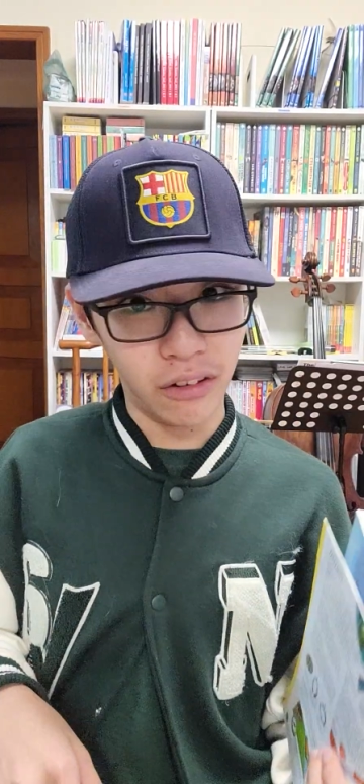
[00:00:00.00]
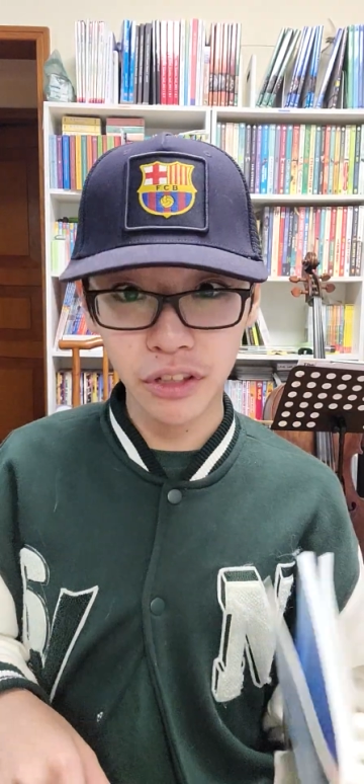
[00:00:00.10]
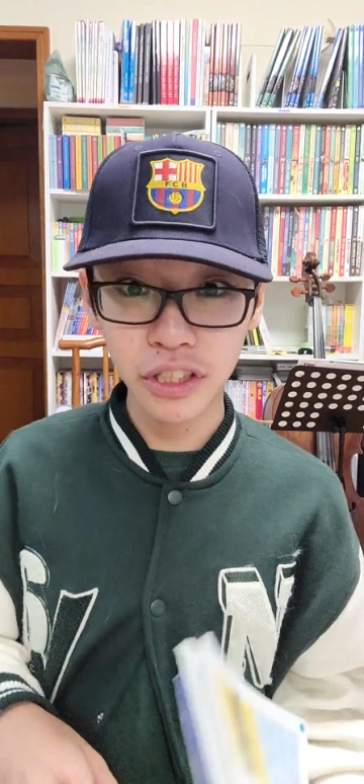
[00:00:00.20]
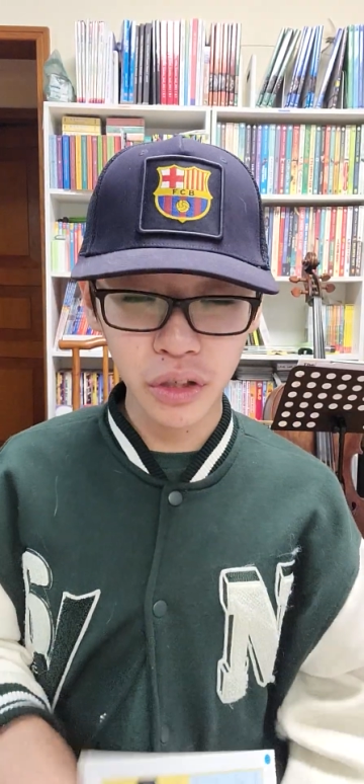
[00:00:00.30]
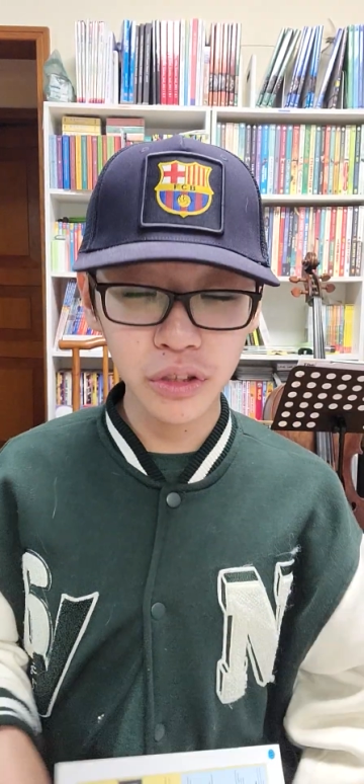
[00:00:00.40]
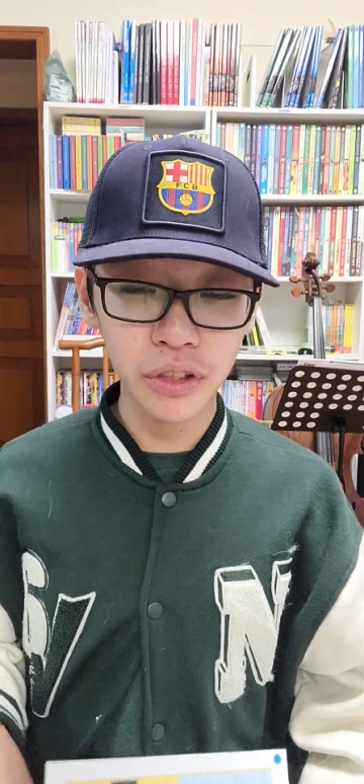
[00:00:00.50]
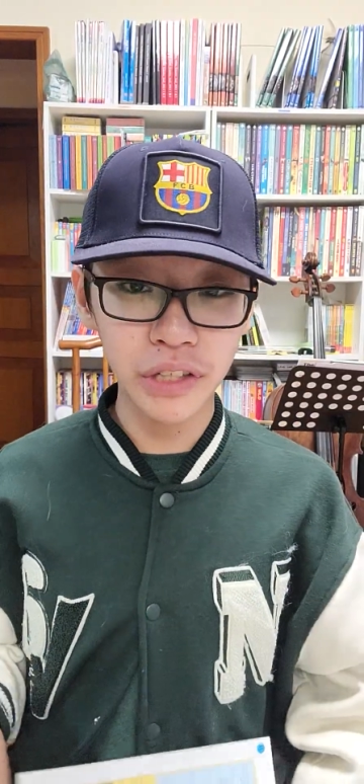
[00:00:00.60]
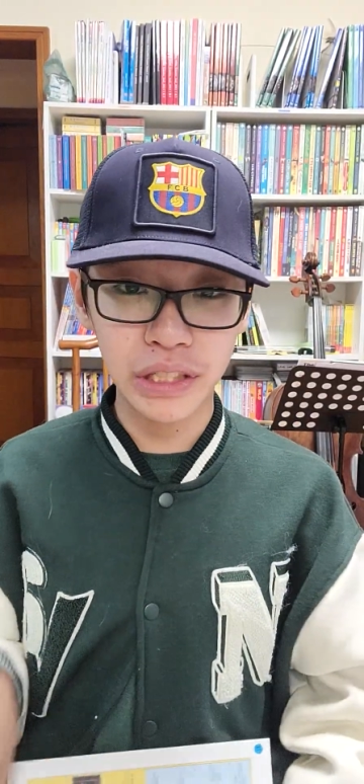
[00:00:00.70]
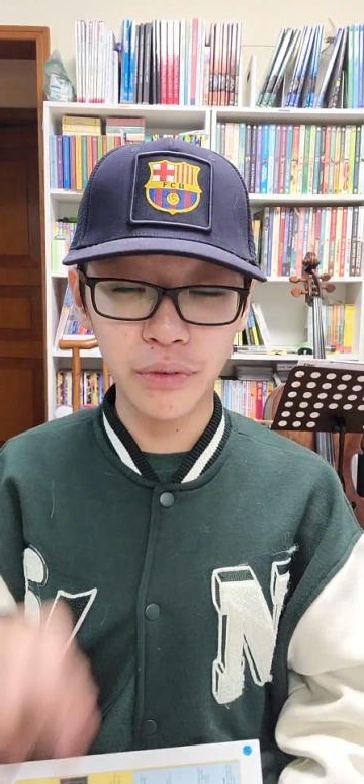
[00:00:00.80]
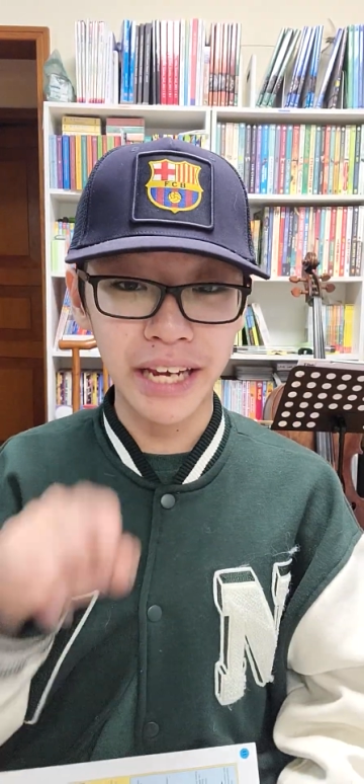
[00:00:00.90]
which is also the
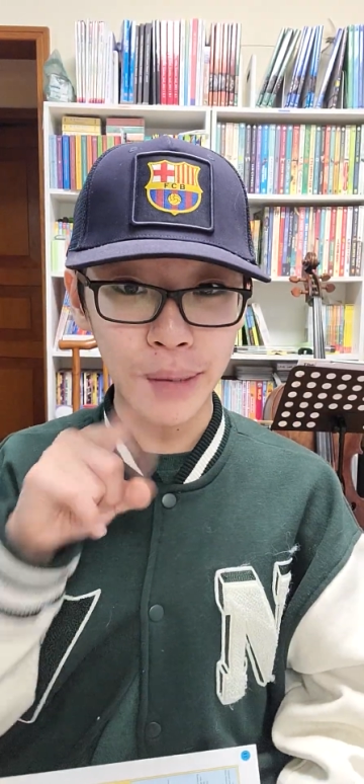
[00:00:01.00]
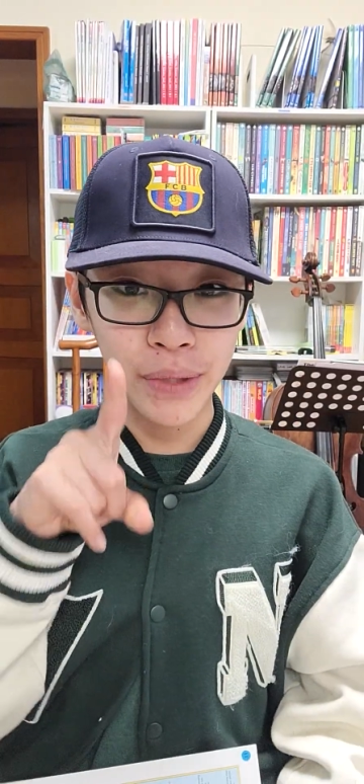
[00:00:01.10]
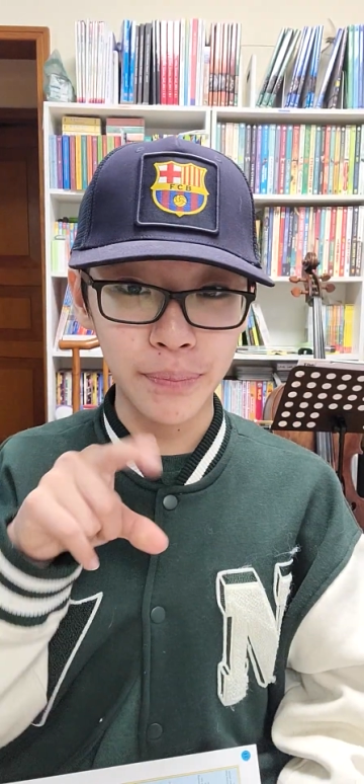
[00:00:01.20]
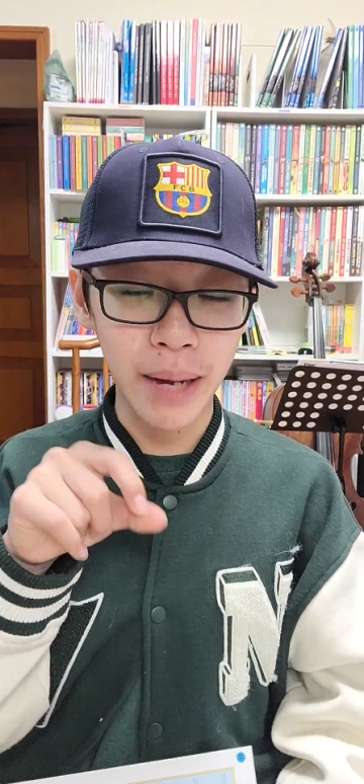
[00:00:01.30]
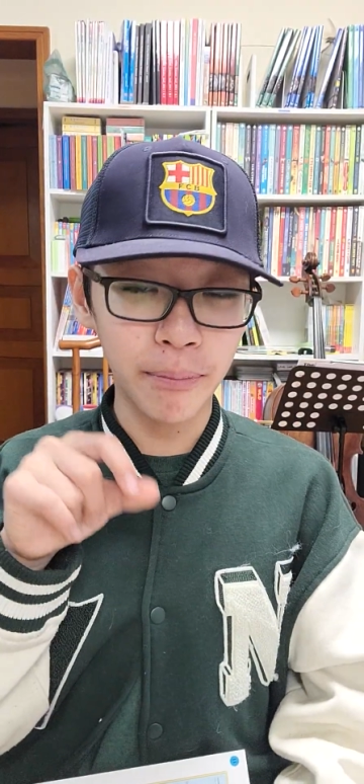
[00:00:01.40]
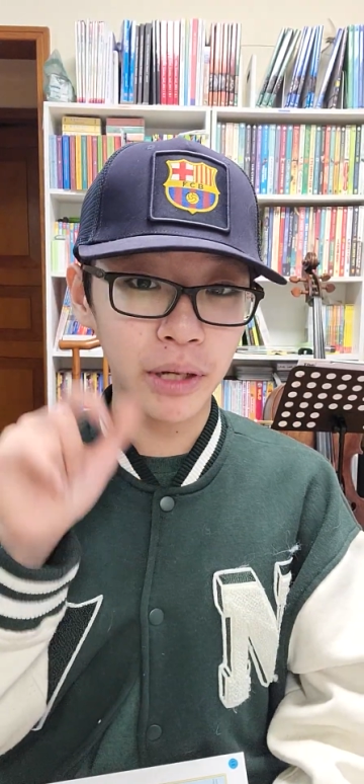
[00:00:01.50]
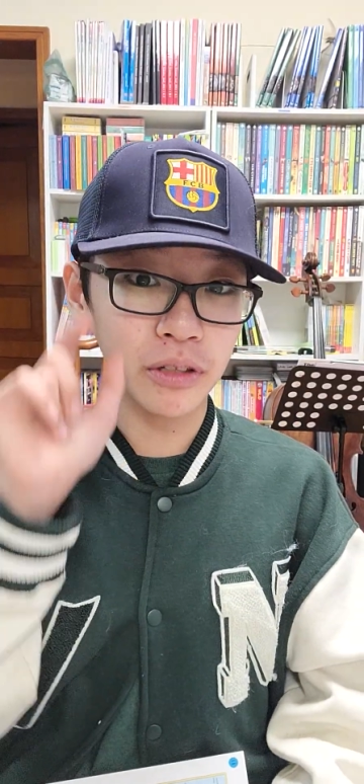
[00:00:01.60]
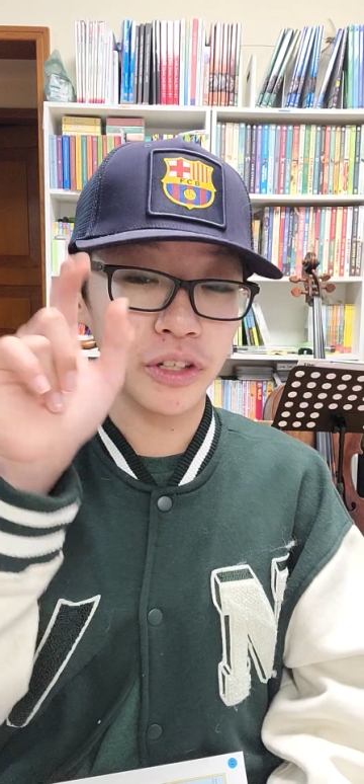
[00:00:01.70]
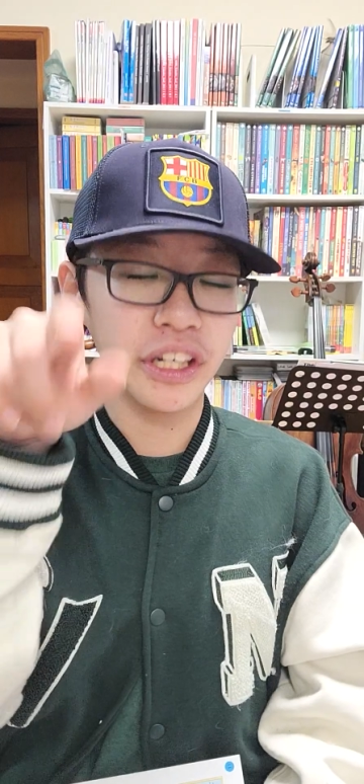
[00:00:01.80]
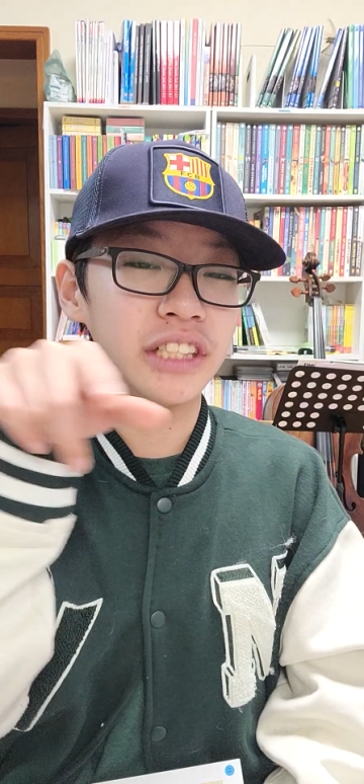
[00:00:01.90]
reason why empty pop
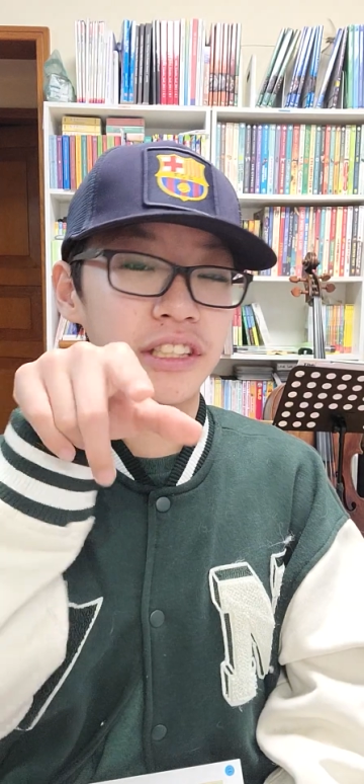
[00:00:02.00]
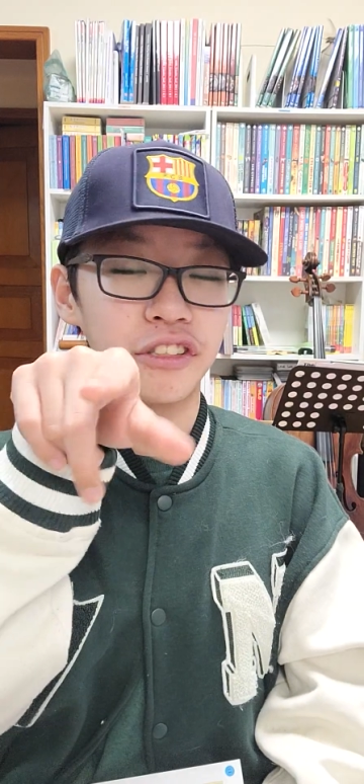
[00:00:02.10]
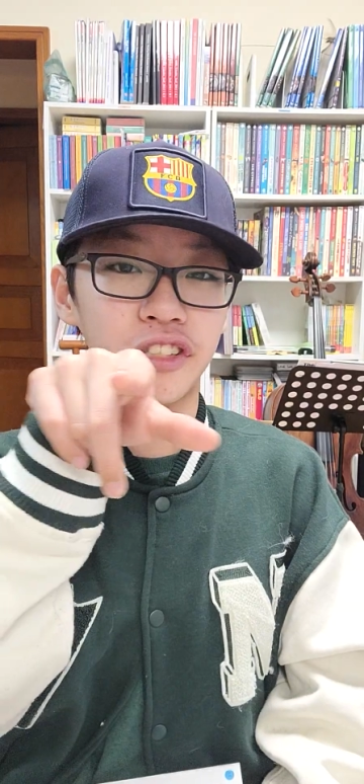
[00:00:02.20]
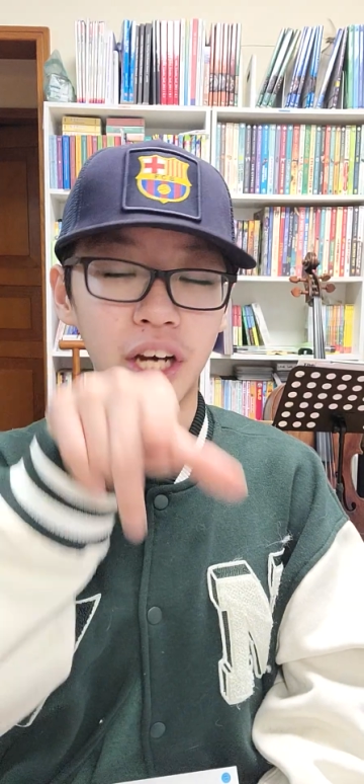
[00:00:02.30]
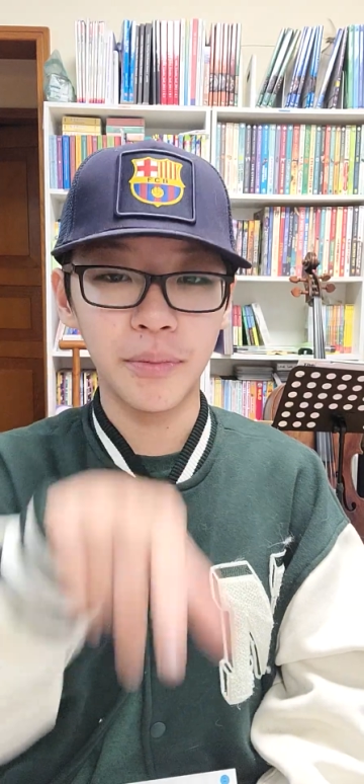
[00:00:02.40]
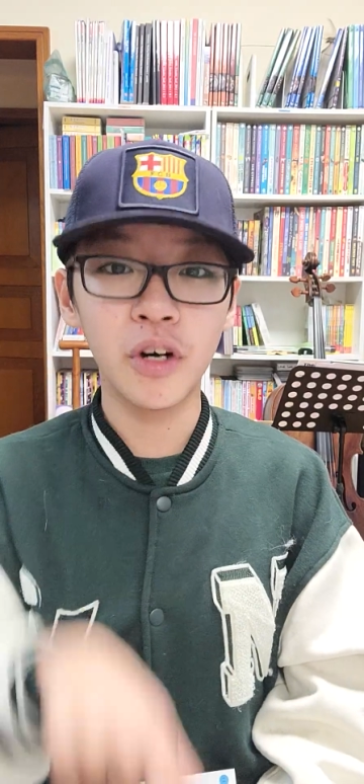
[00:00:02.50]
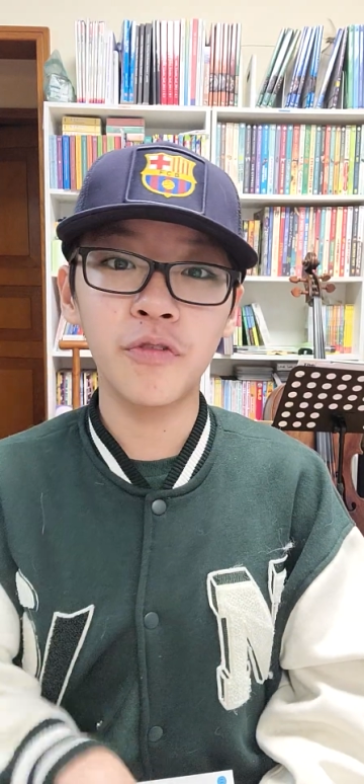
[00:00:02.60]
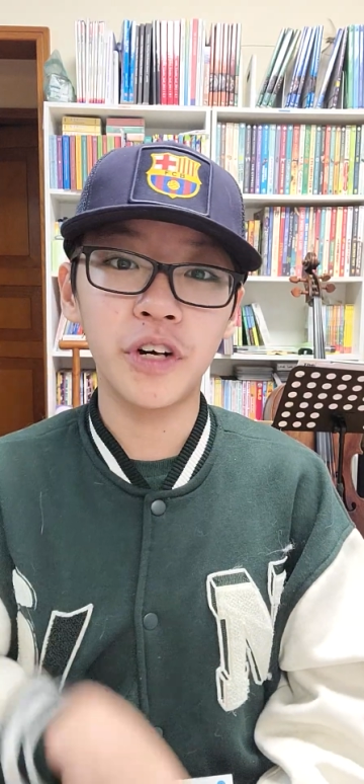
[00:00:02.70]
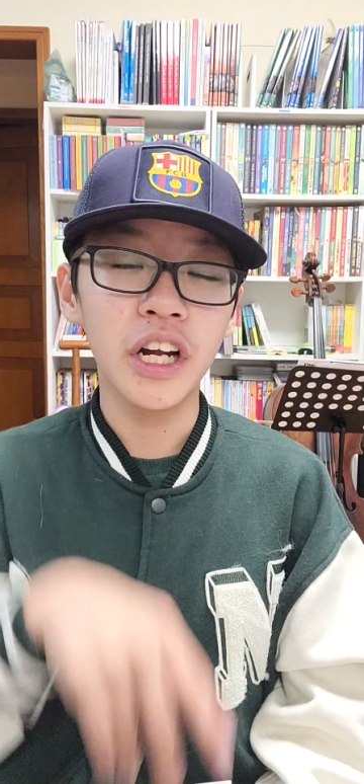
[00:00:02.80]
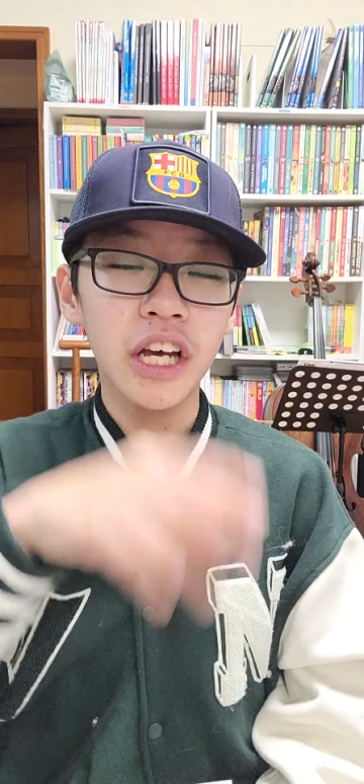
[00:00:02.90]
bottles are easily to top
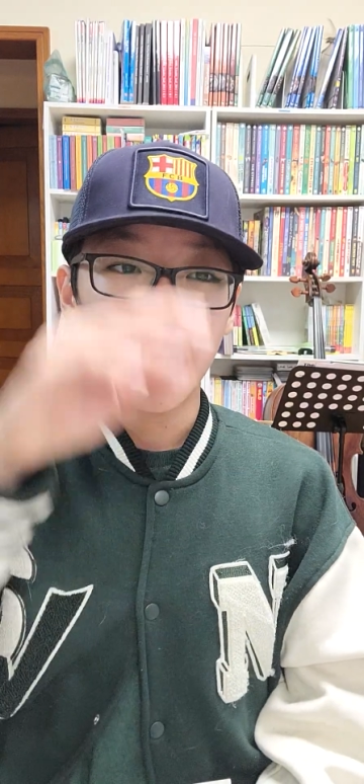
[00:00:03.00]
over,